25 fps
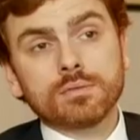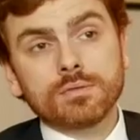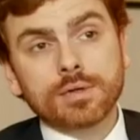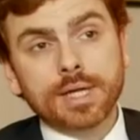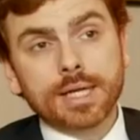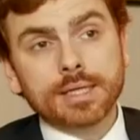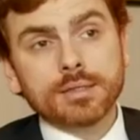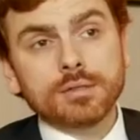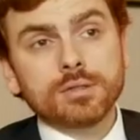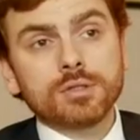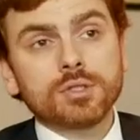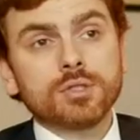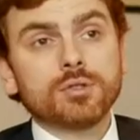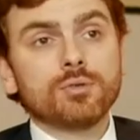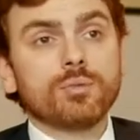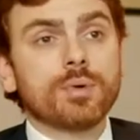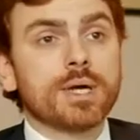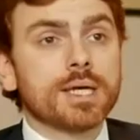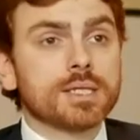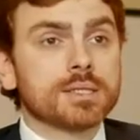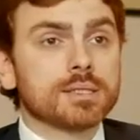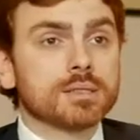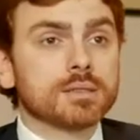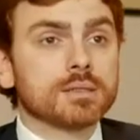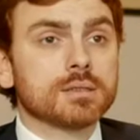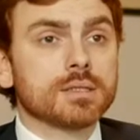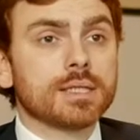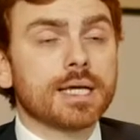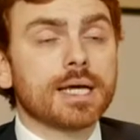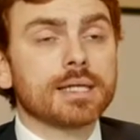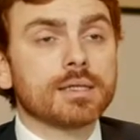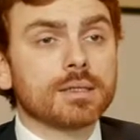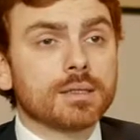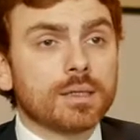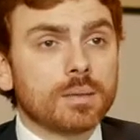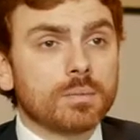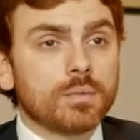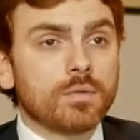ran the US and
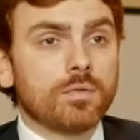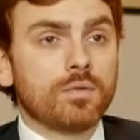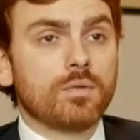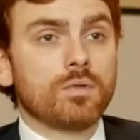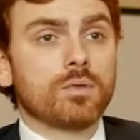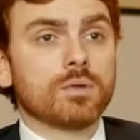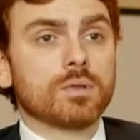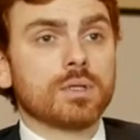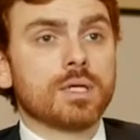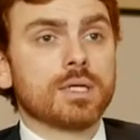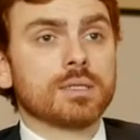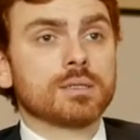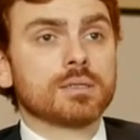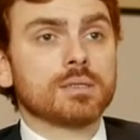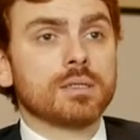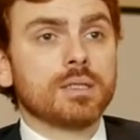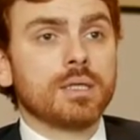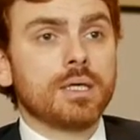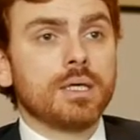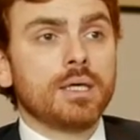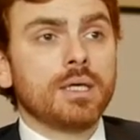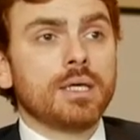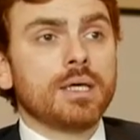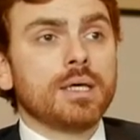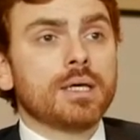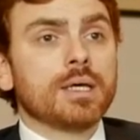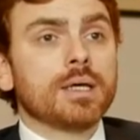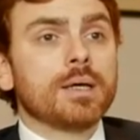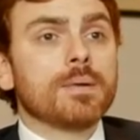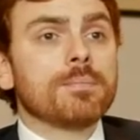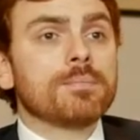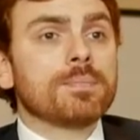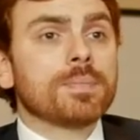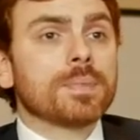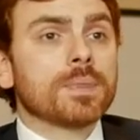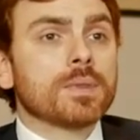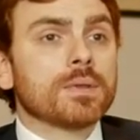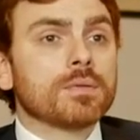Canada before that.
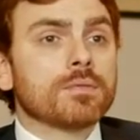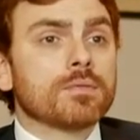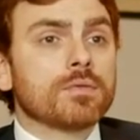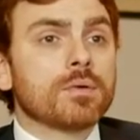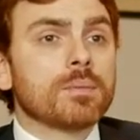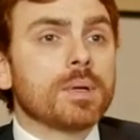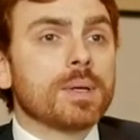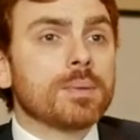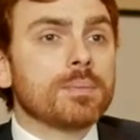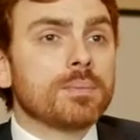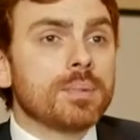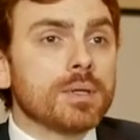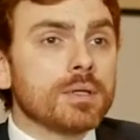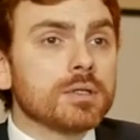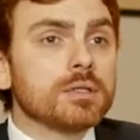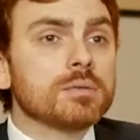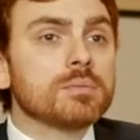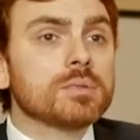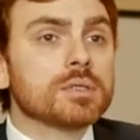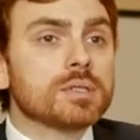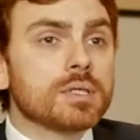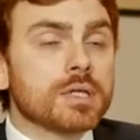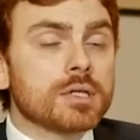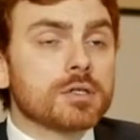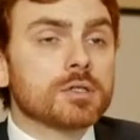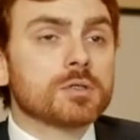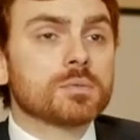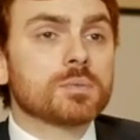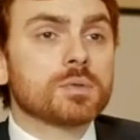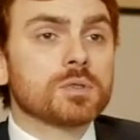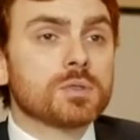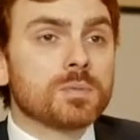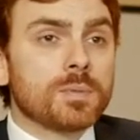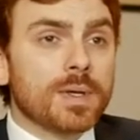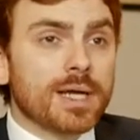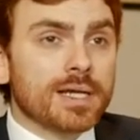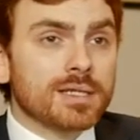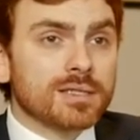From a building materials
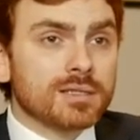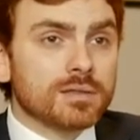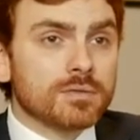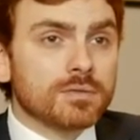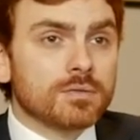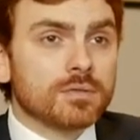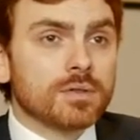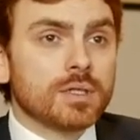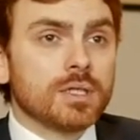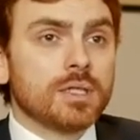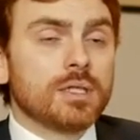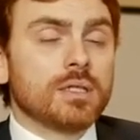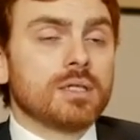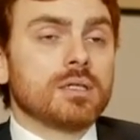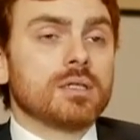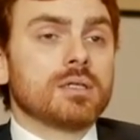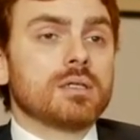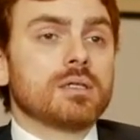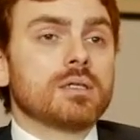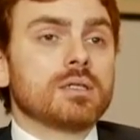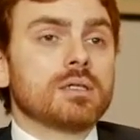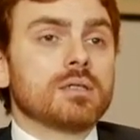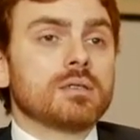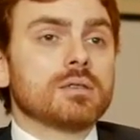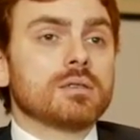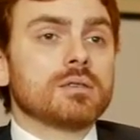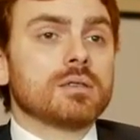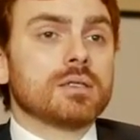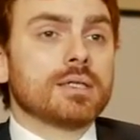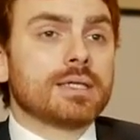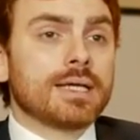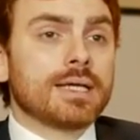perspective, the